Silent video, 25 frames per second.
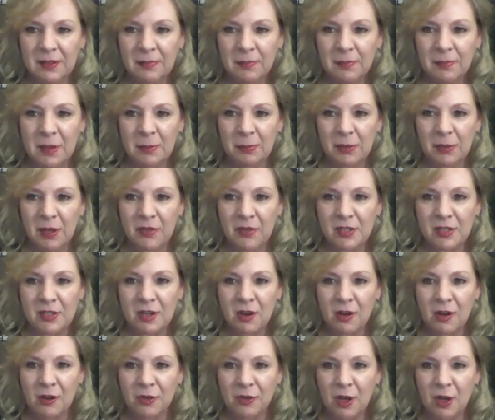People on this
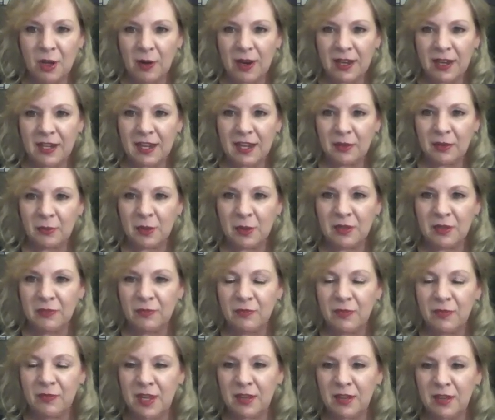call know I can't read
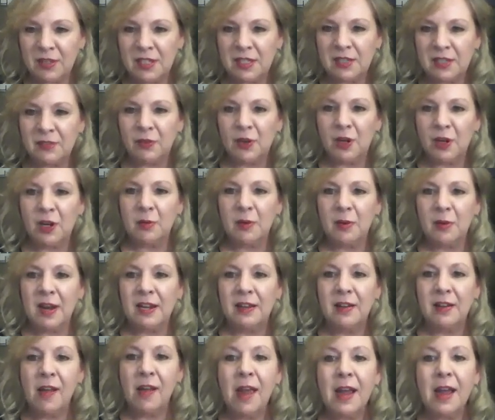this far
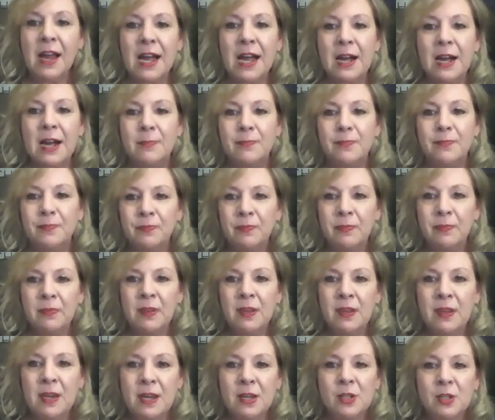away.
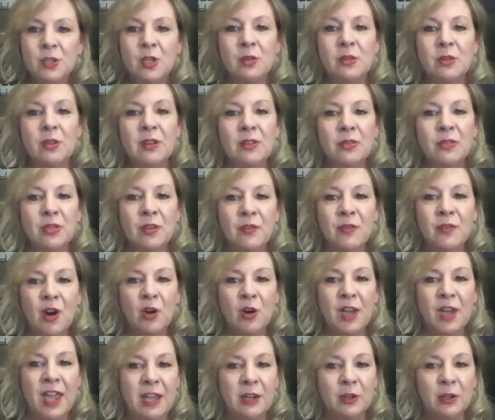So the
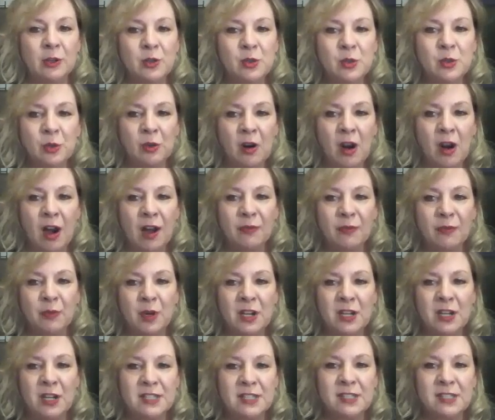Volcanoes are
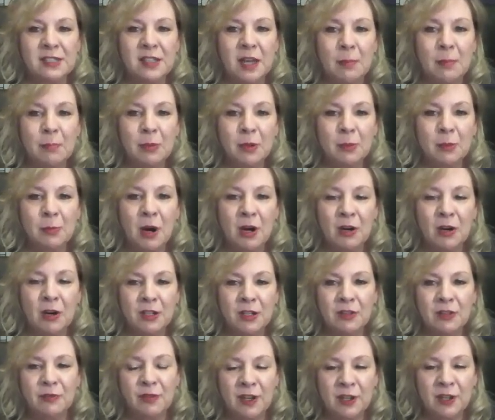offering a slumber
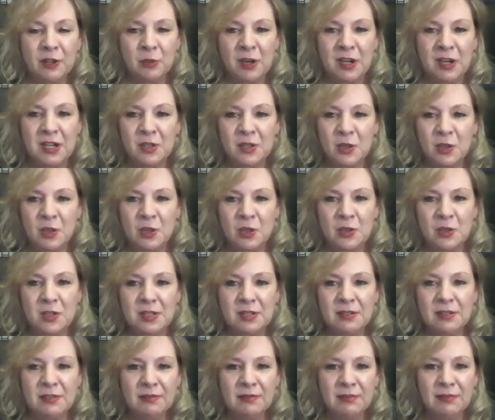party fundraisers.
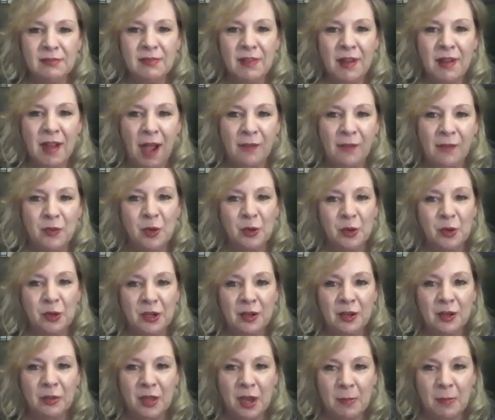Have you heard
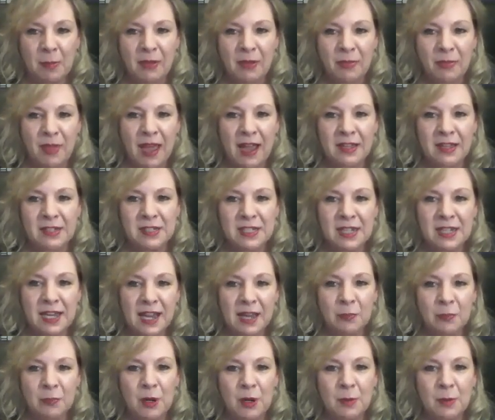anything about that?
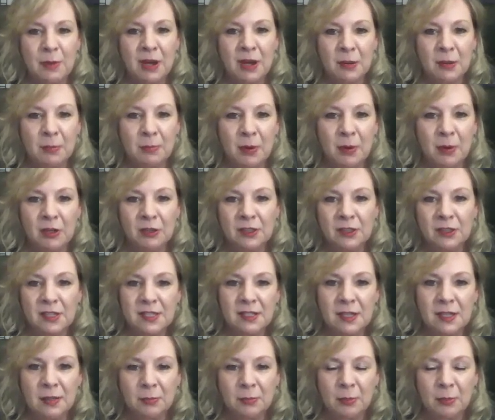And what about a barley
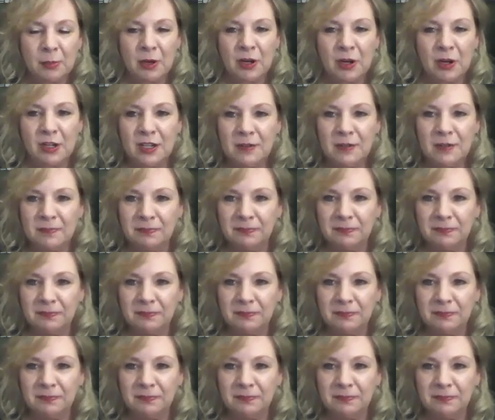slumber party?